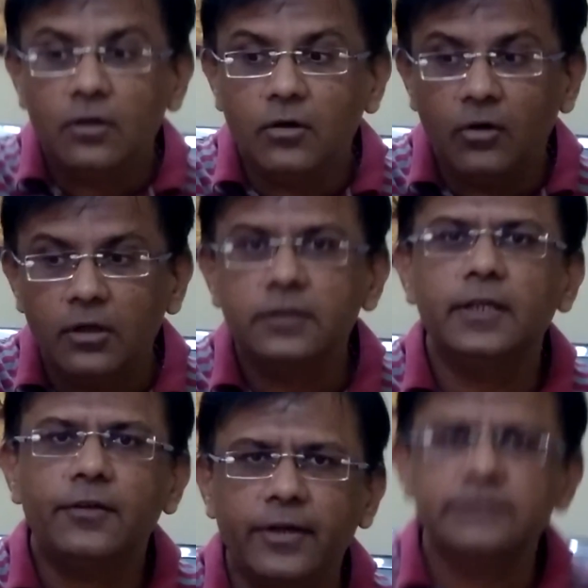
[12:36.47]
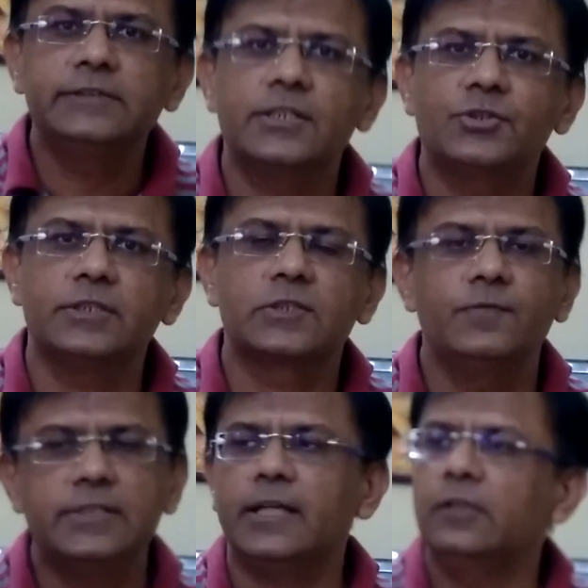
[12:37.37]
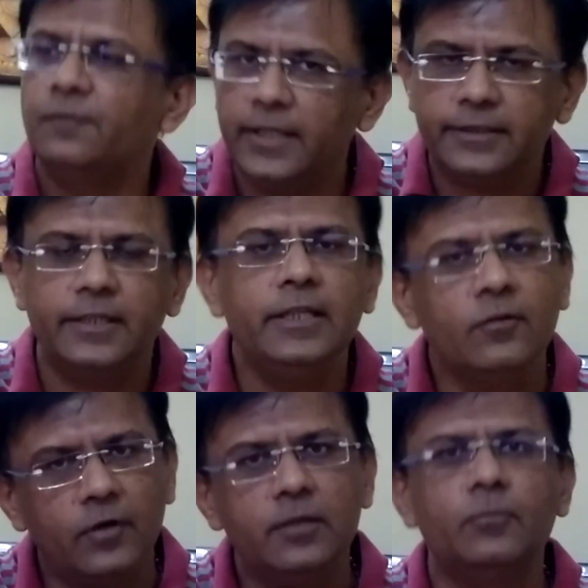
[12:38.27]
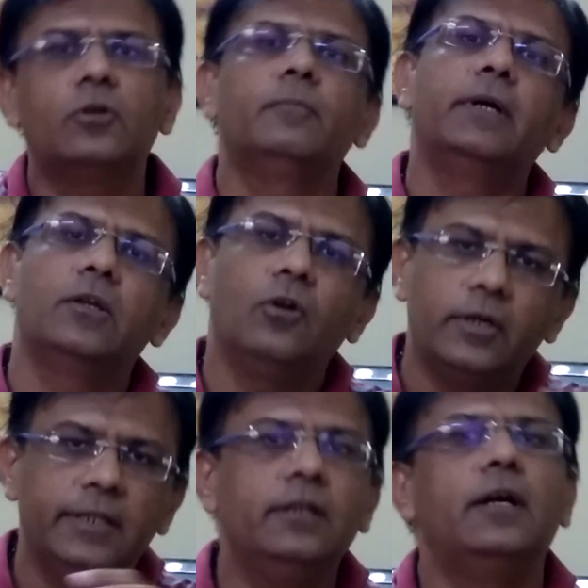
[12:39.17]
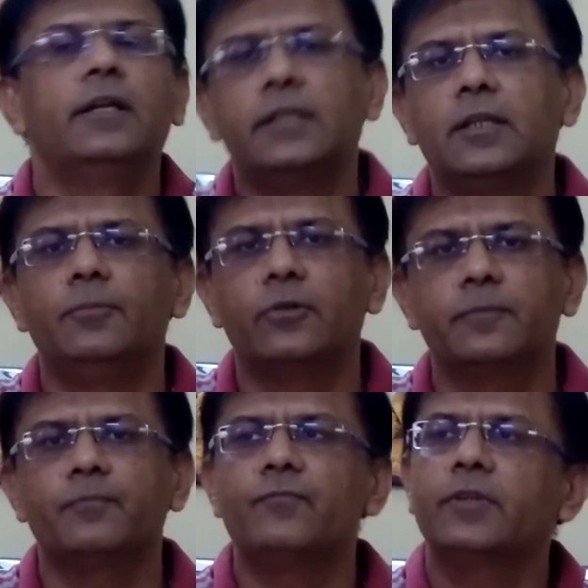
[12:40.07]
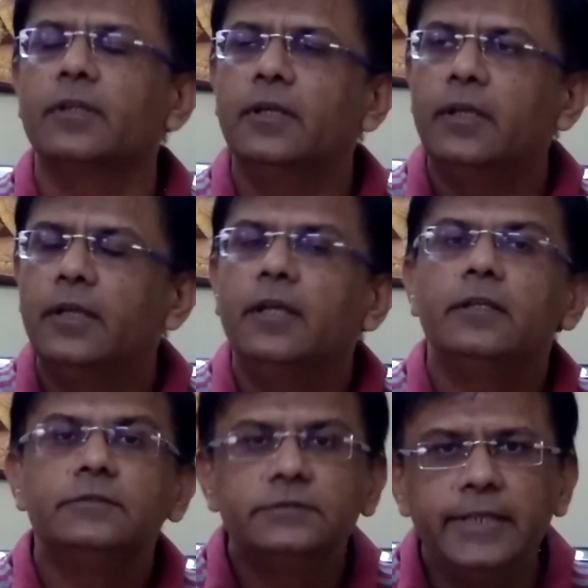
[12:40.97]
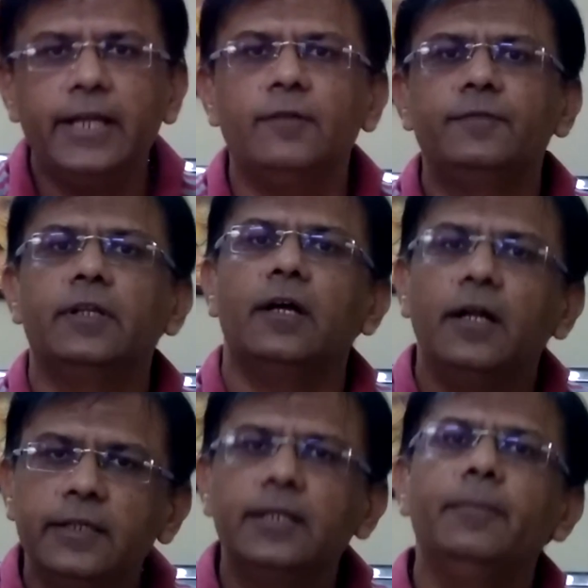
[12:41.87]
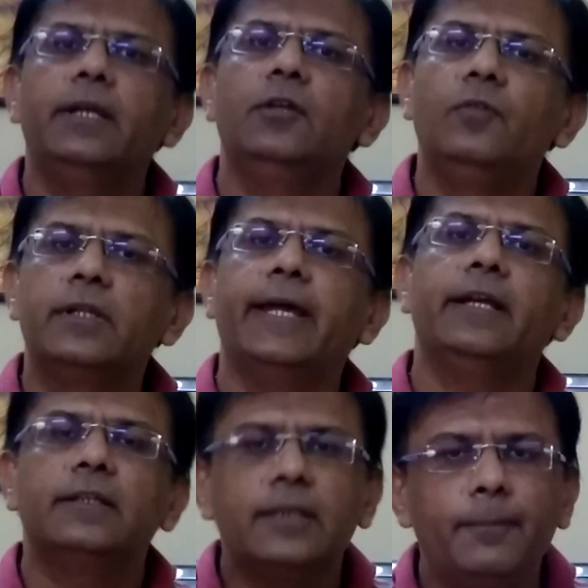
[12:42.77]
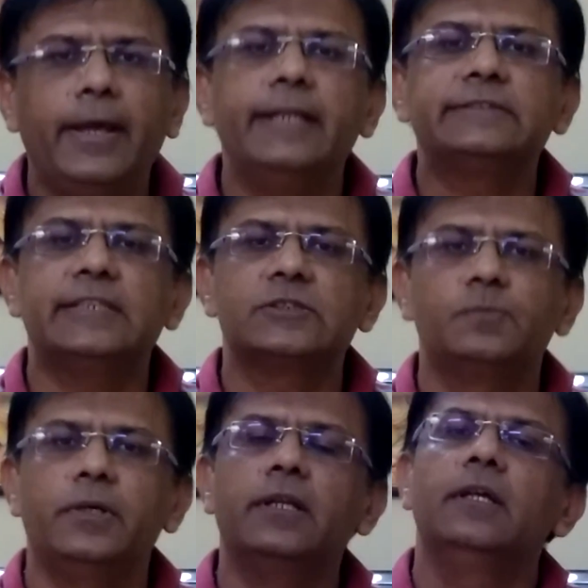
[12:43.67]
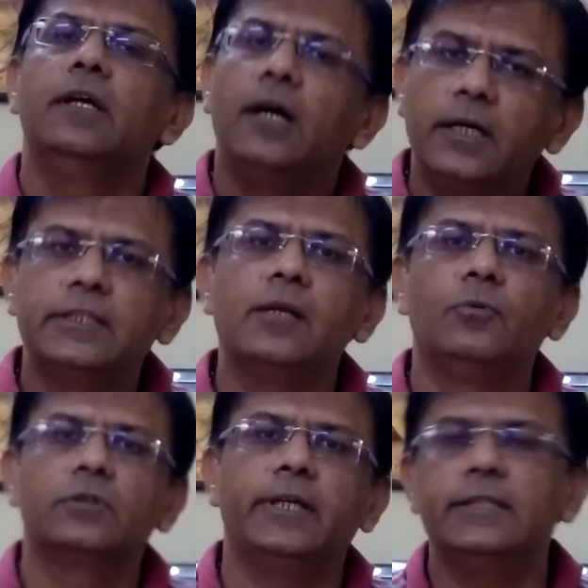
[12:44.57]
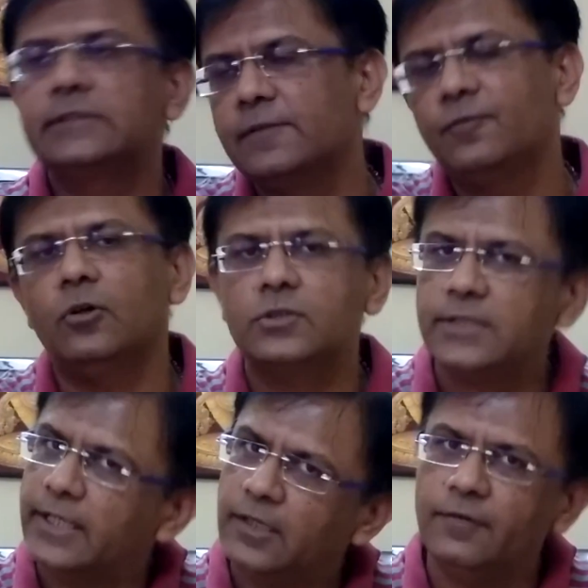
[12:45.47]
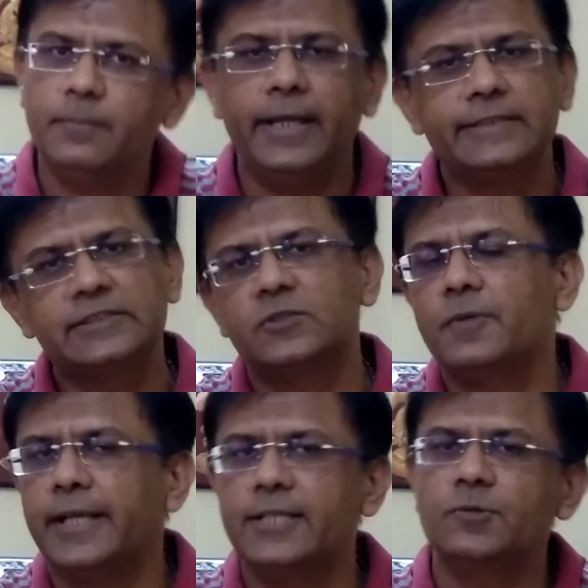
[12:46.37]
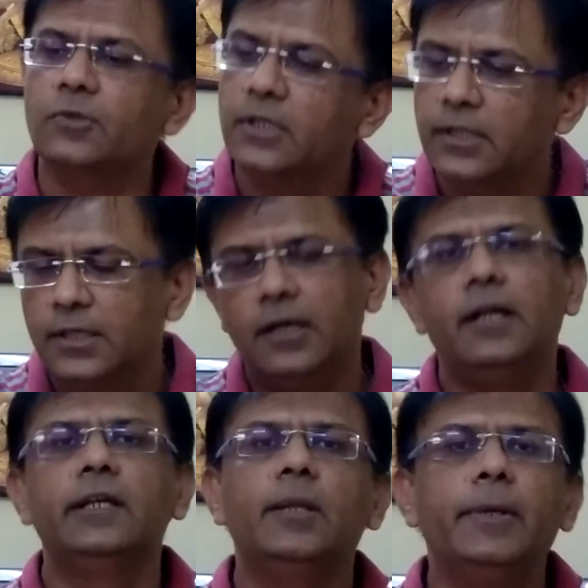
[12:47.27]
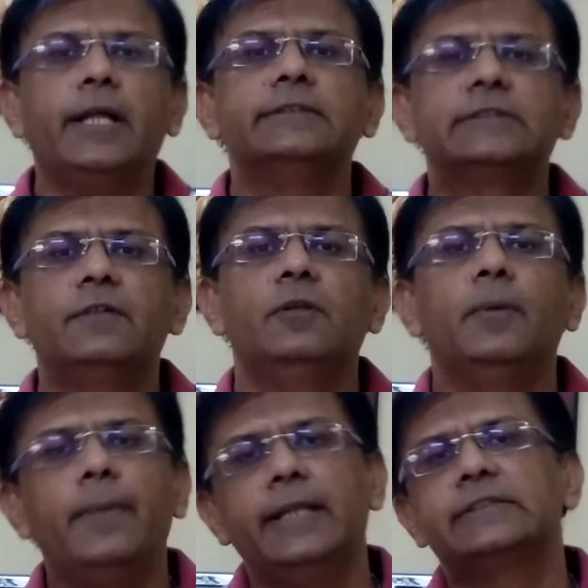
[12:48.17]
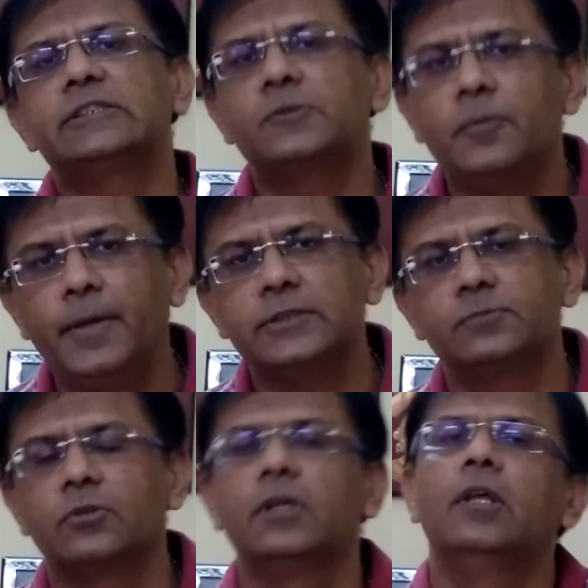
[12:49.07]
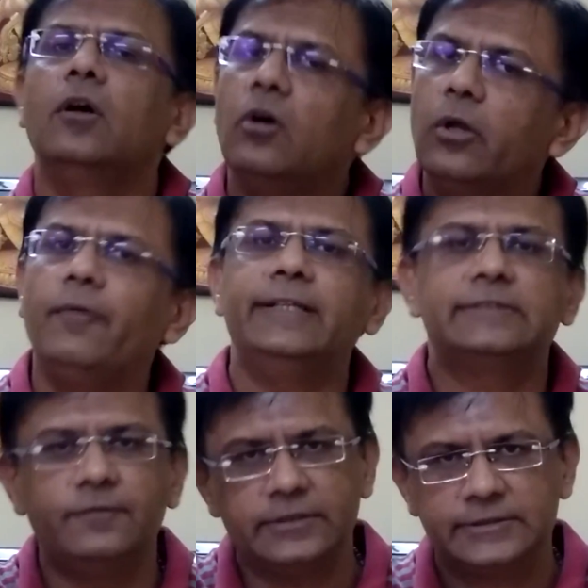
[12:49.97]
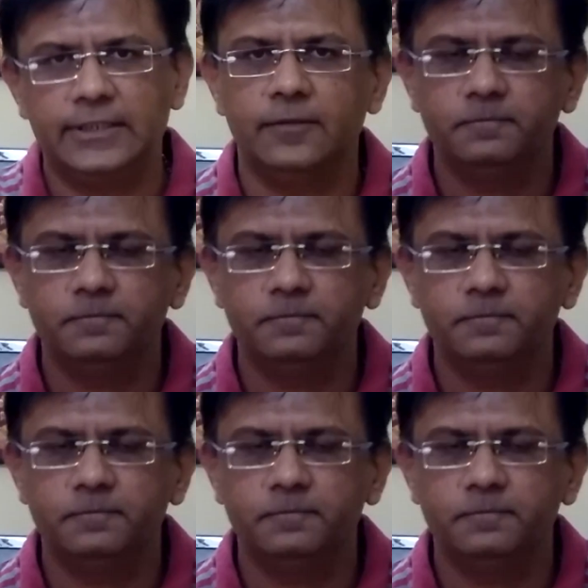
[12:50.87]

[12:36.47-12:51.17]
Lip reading: all the transactions which are reflected in one book but not in another book. Thereafter, ultimately you will get the balance as per other book. That is, if you have started with balance as per cash book, ultimate answer will be balance as per passbook or vice versa.